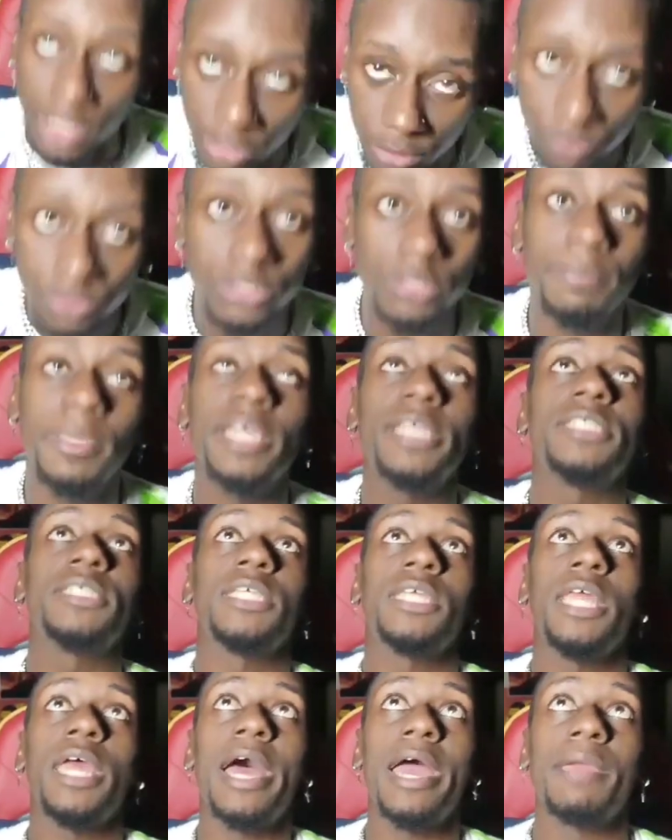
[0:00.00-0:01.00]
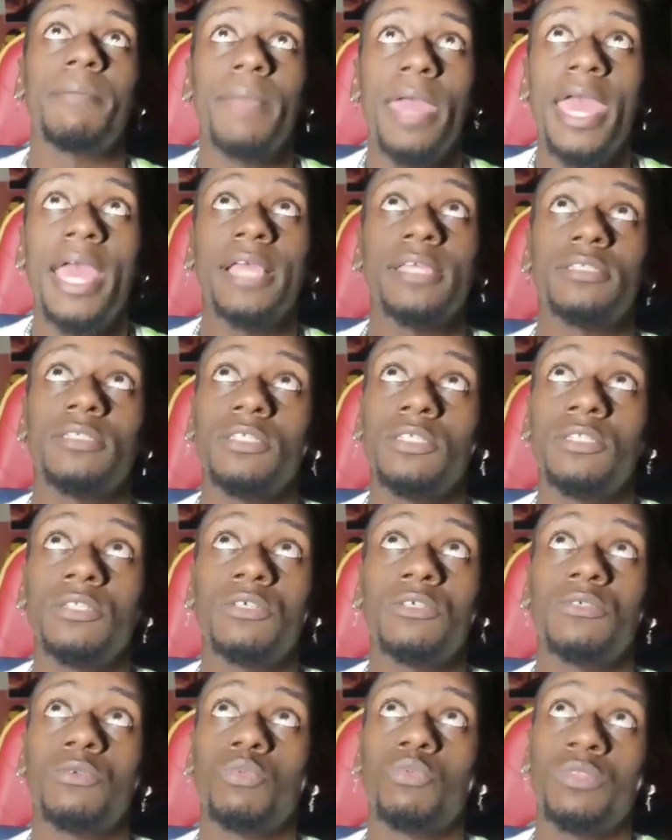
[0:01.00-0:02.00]
amazing in IMAX, you
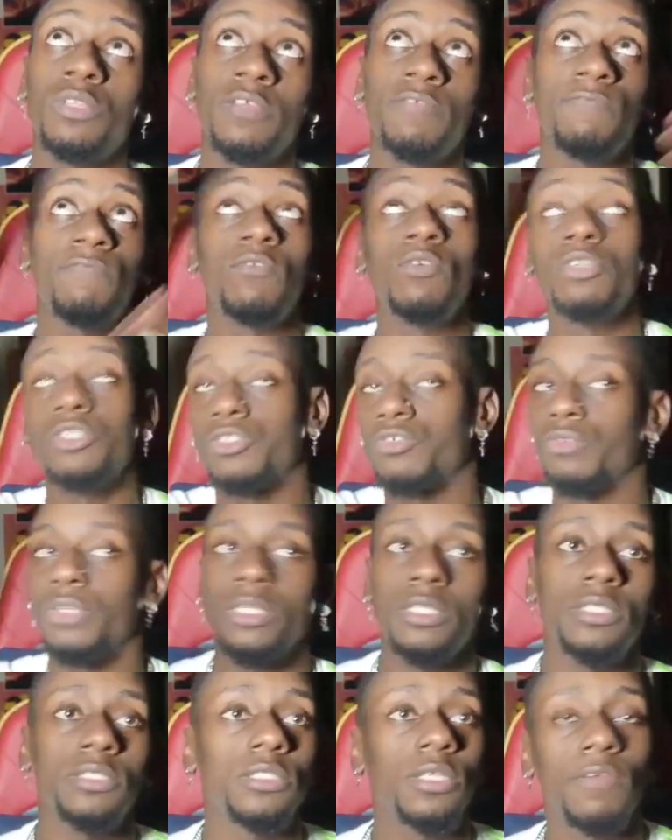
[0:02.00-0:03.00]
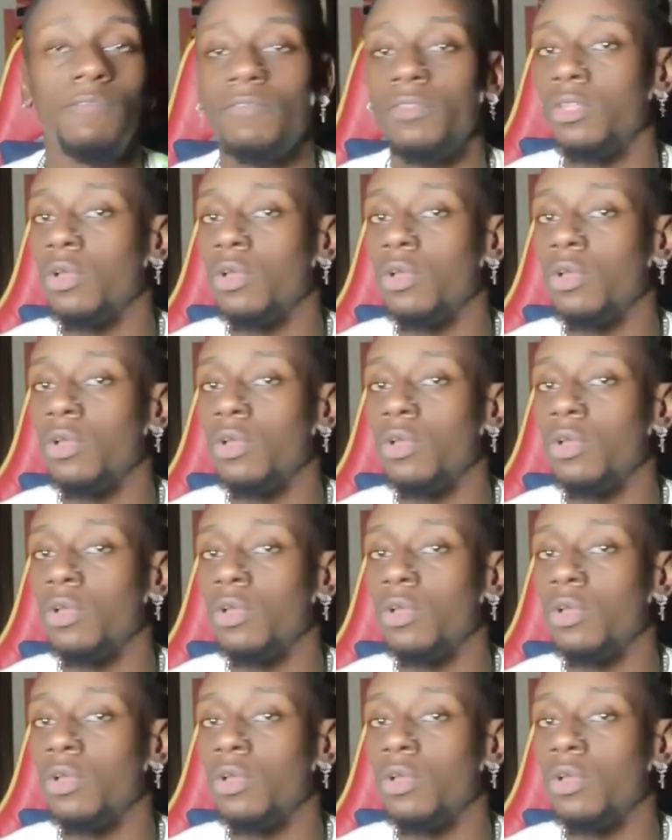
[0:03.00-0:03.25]
know, with the full screen and stuff.